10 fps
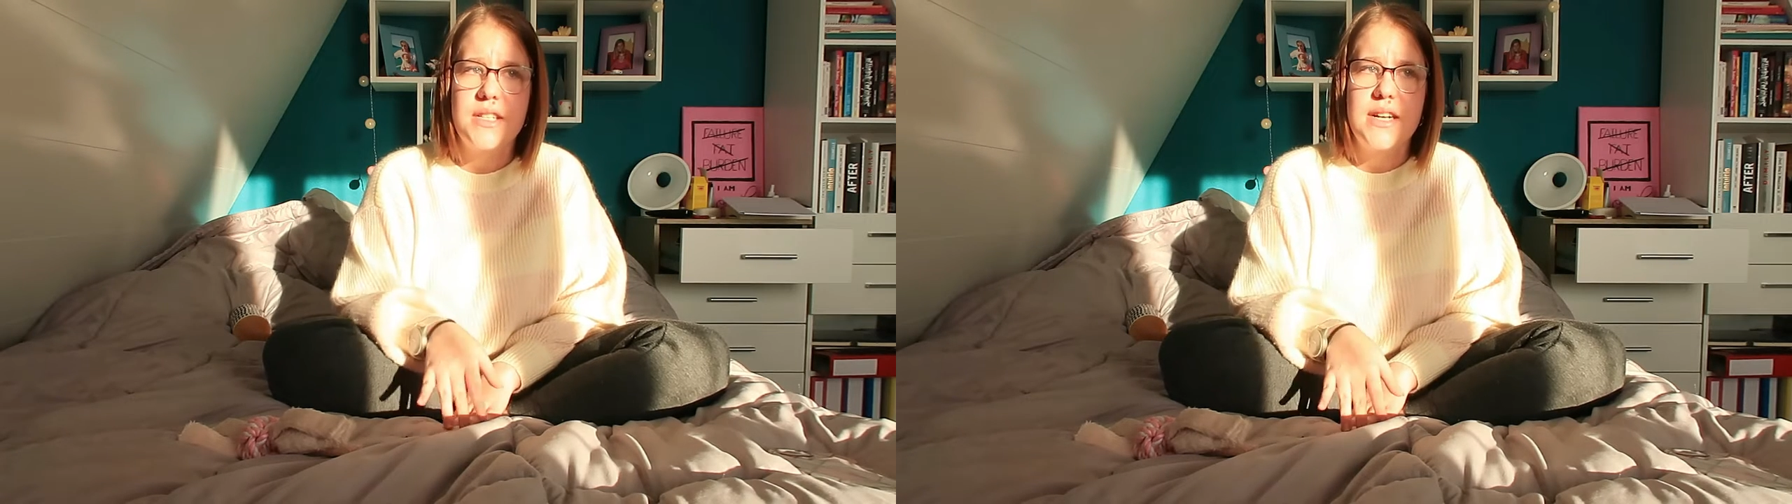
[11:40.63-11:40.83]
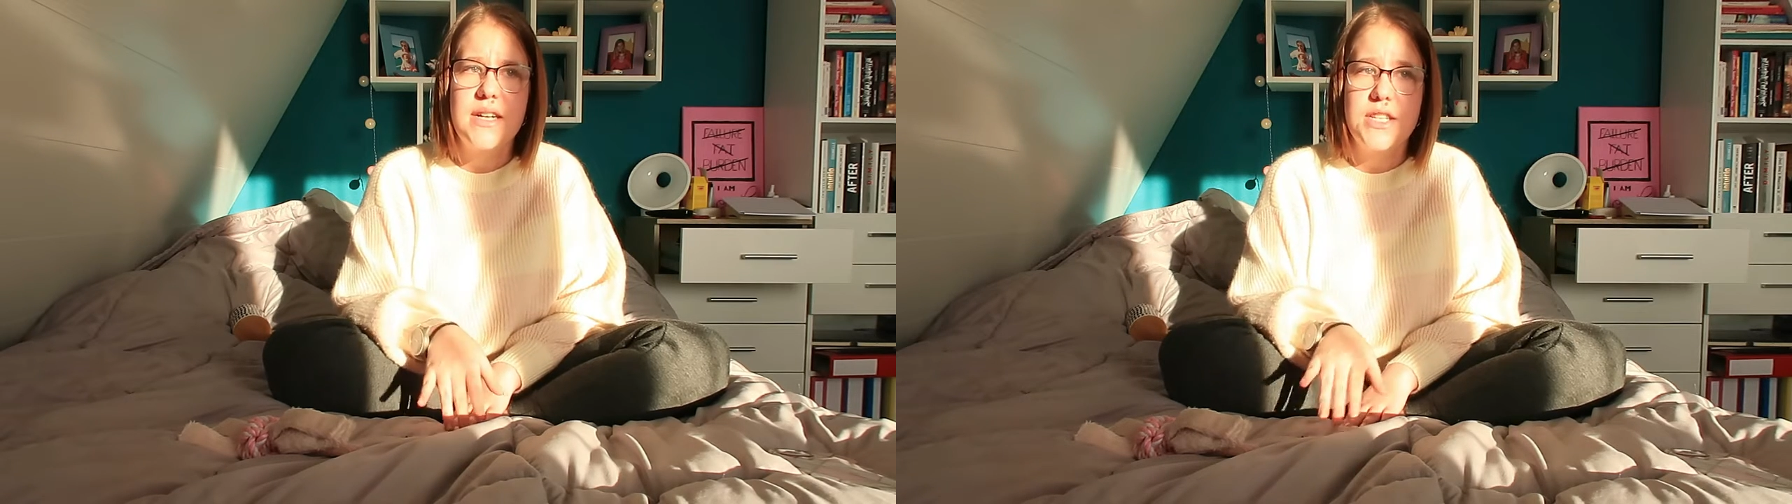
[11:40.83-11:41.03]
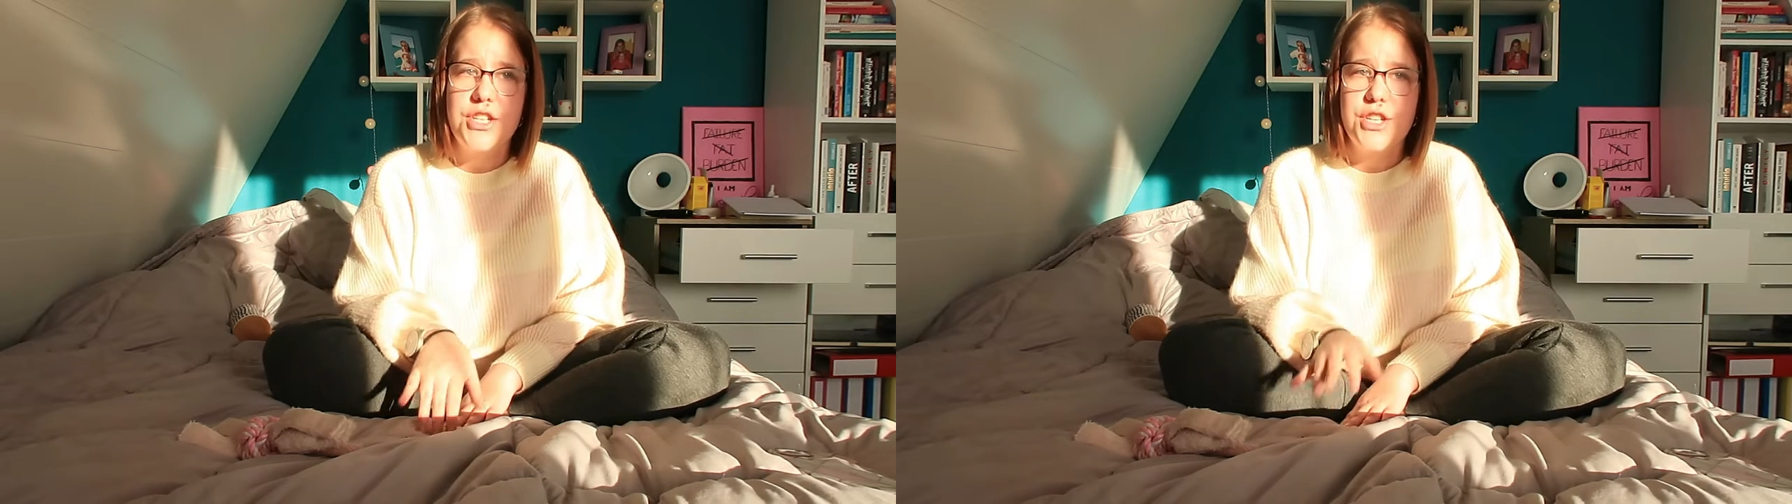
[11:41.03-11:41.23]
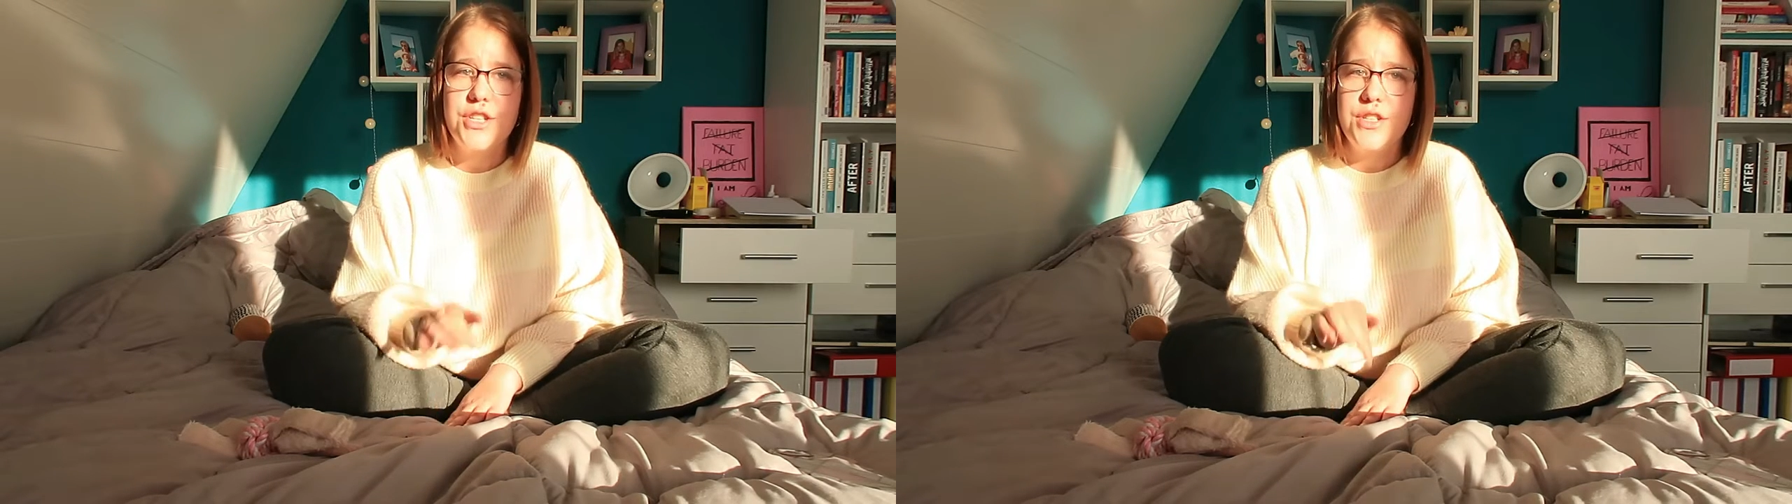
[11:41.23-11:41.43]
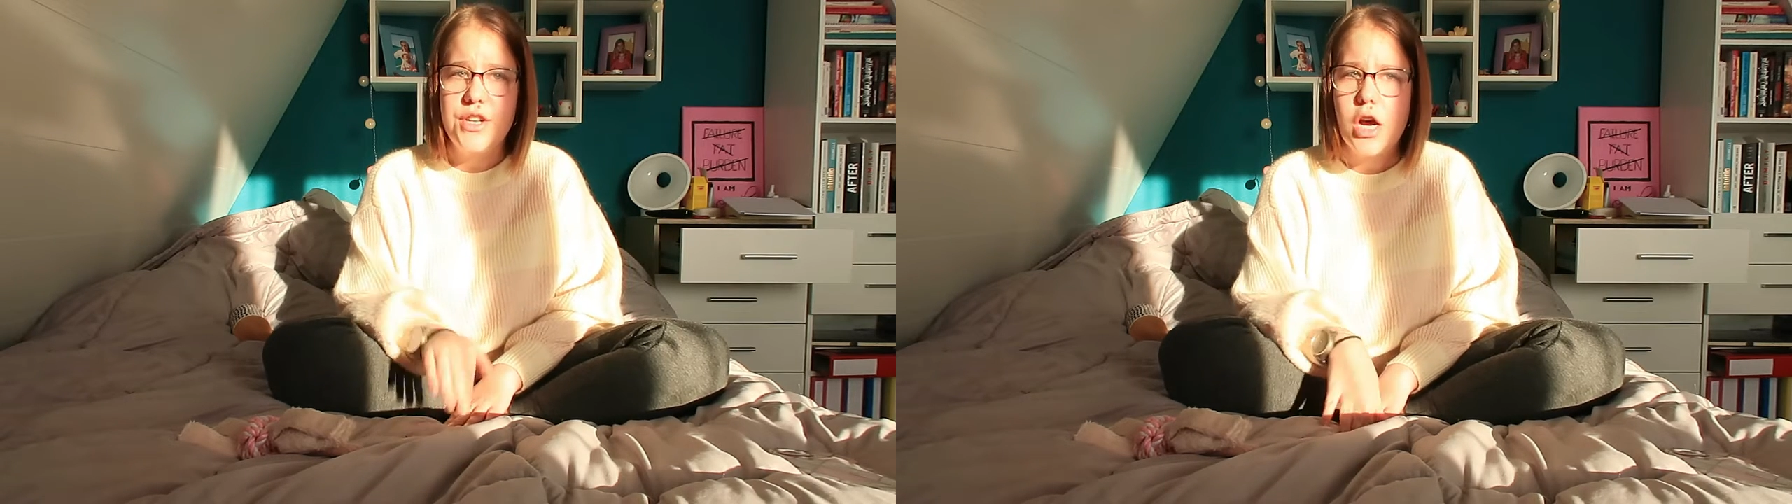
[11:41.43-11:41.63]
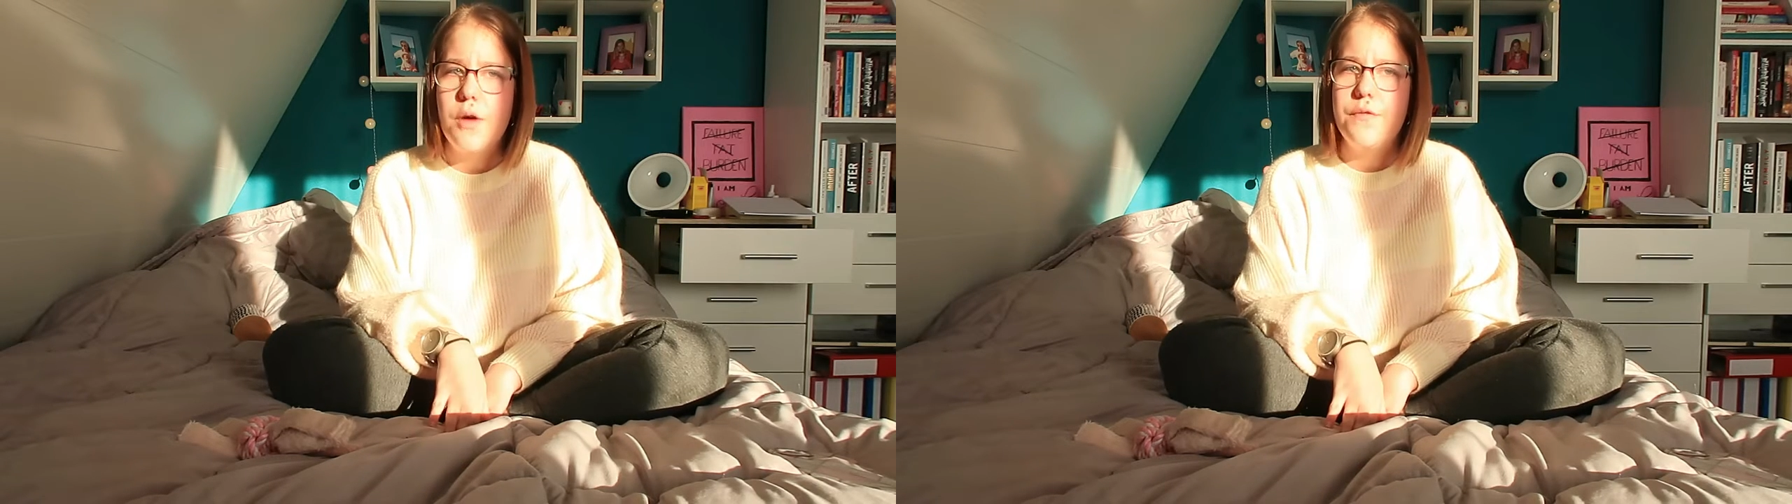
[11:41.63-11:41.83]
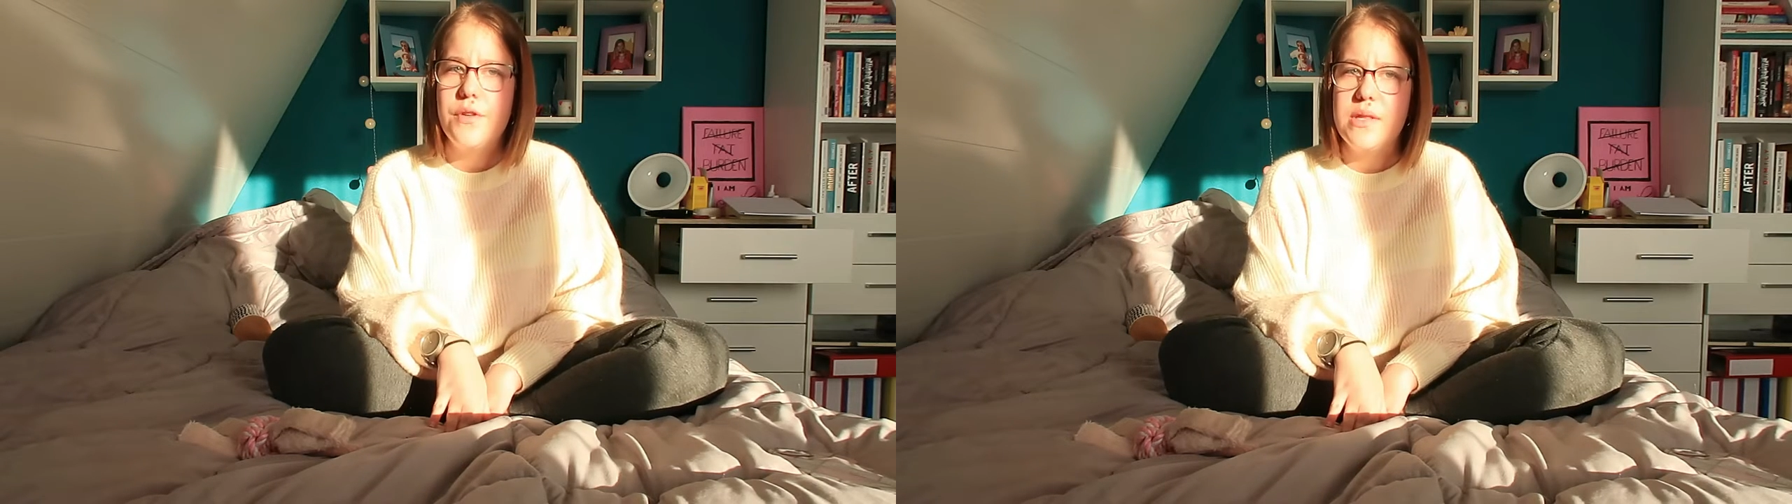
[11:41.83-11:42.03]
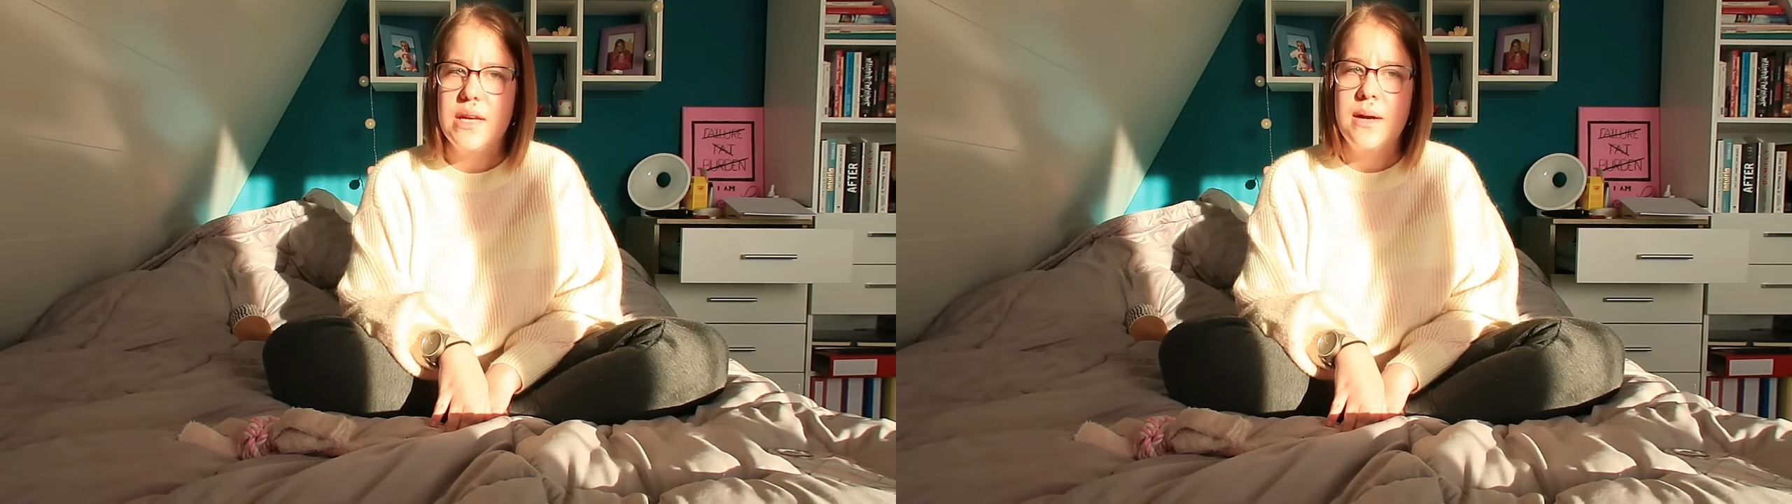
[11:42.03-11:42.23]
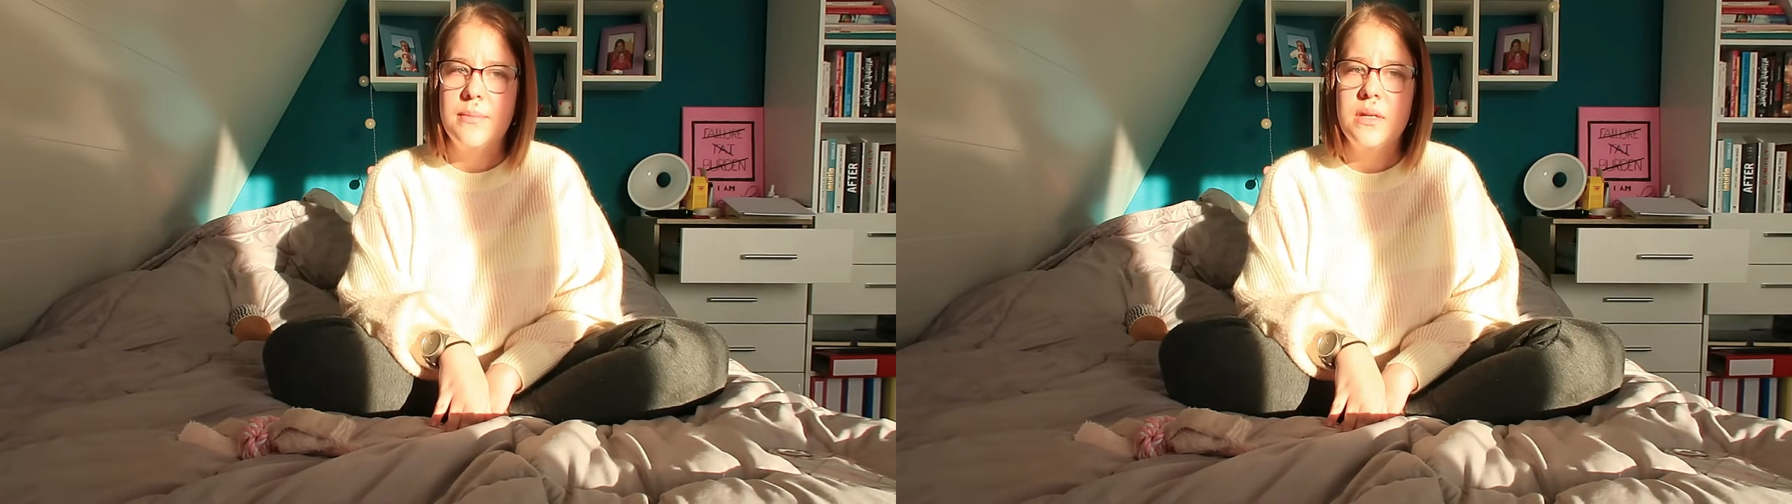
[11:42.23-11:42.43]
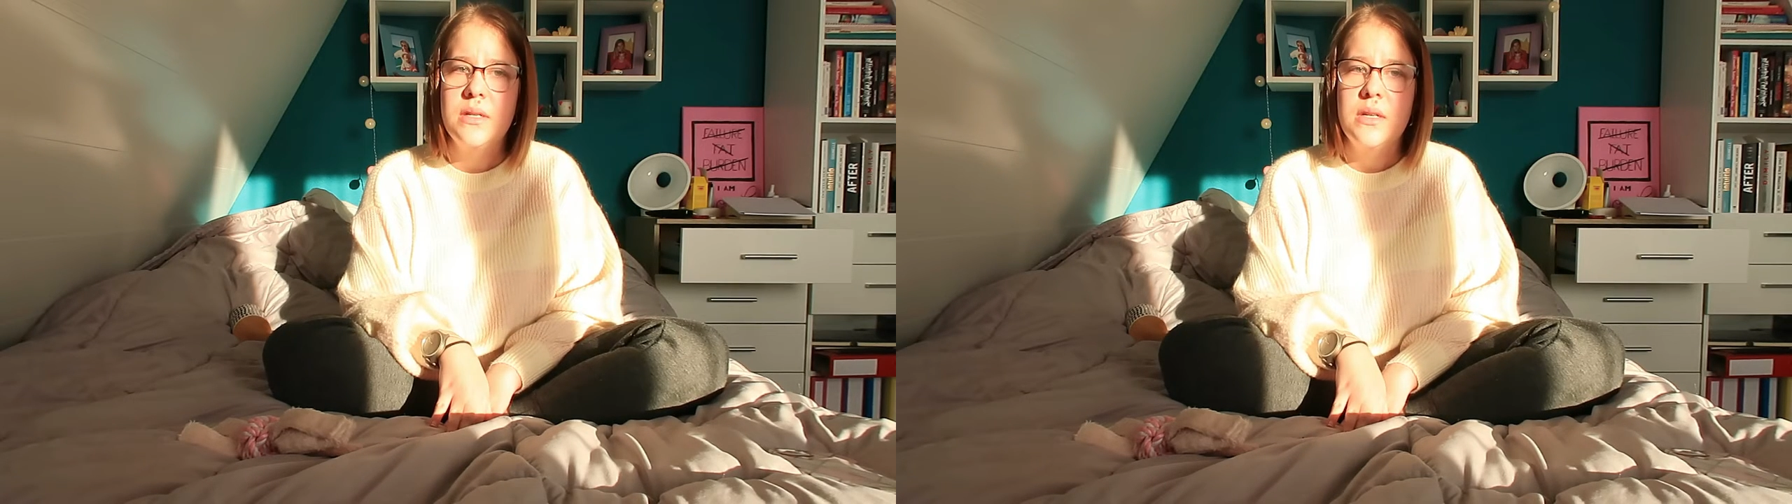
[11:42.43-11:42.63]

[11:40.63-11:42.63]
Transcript: likes she doesn't come for them